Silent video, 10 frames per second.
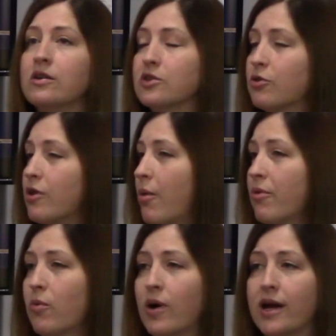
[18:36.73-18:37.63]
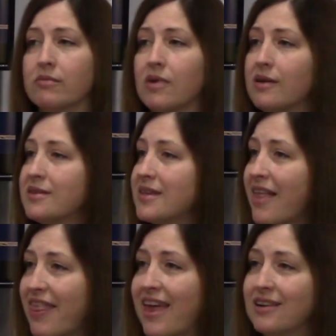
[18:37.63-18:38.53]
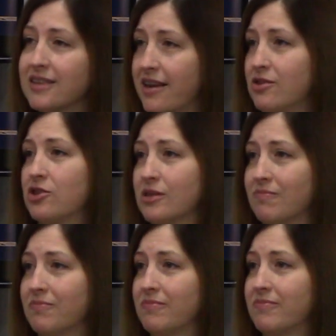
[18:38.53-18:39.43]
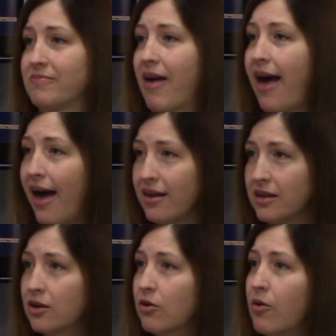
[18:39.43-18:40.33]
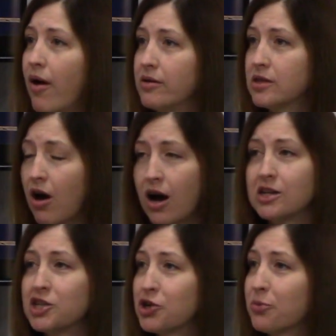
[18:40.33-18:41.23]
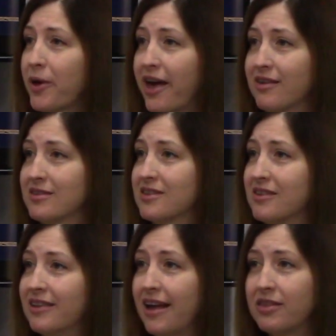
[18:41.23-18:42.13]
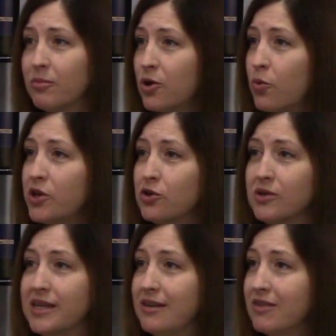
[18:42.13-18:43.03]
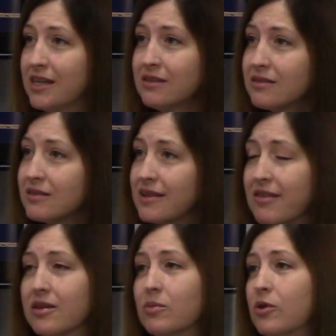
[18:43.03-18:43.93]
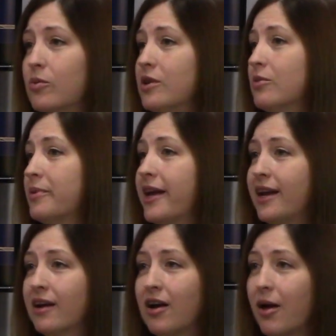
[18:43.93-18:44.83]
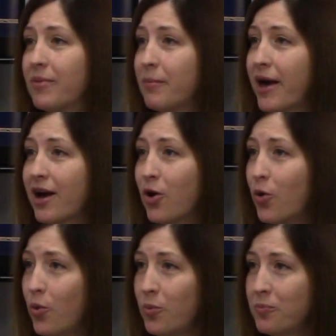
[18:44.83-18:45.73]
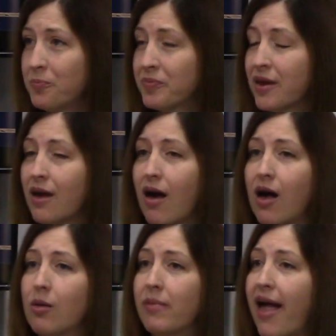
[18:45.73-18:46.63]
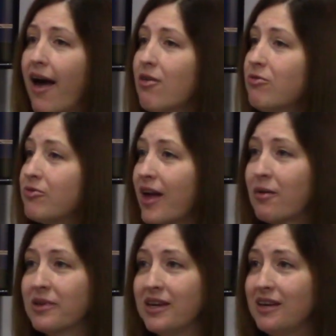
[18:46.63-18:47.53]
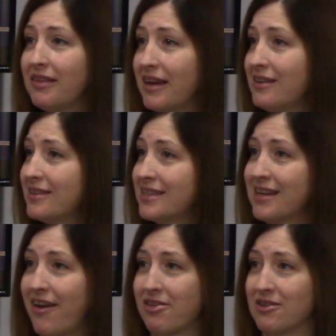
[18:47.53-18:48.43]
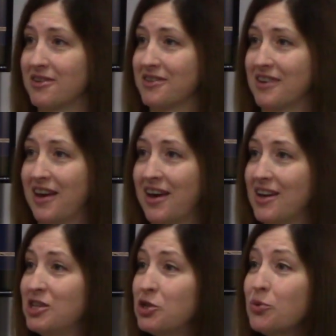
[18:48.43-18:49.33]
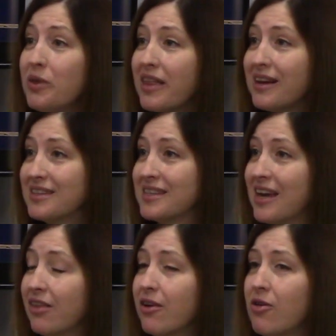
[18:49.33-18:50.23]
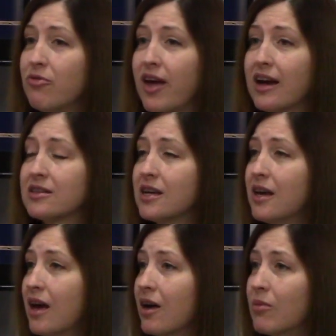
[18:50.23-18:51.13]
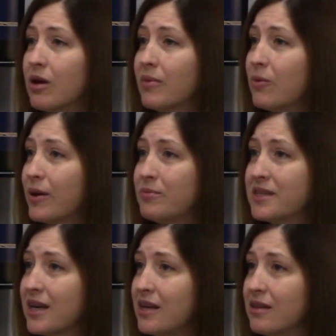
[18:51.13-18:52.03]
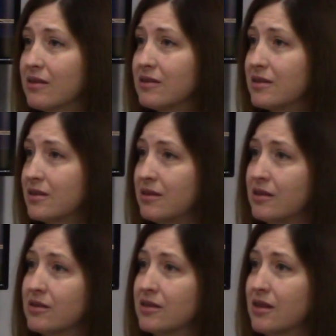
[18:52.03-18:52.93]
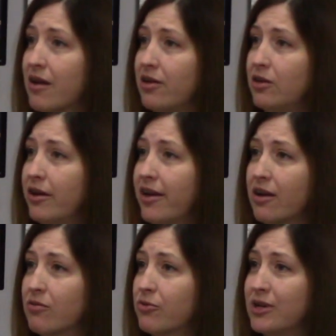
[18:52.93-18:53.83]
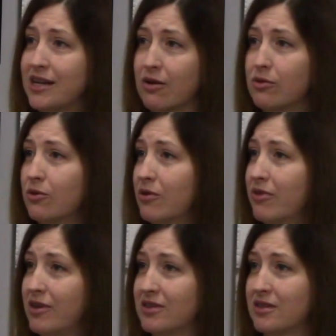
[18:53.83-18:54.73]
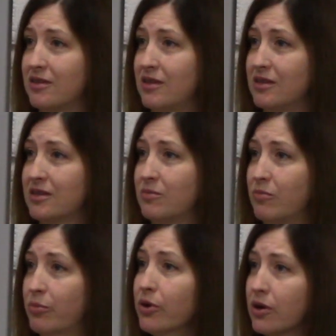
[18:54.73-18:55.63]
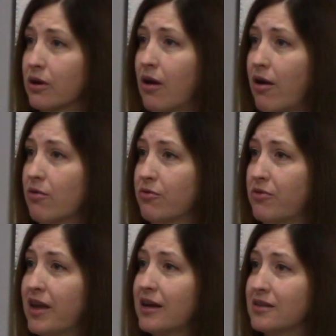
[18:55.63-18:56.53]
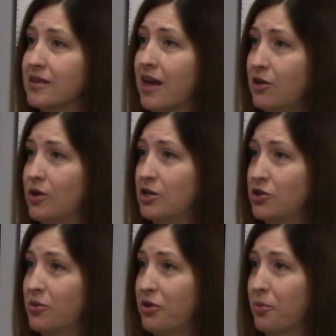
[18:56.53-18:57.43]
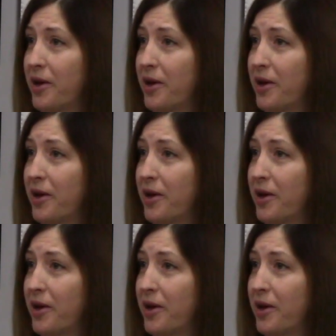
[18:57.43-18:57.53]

So, number one, set that intention. You know, talk to your pets, let them know when you're leaving, let them know when you're planning on coming back home. Um, have family things together, uh, do things together. In fact, um, on my website, there's there's uh, you can get a free download of this this book of things that you can do with your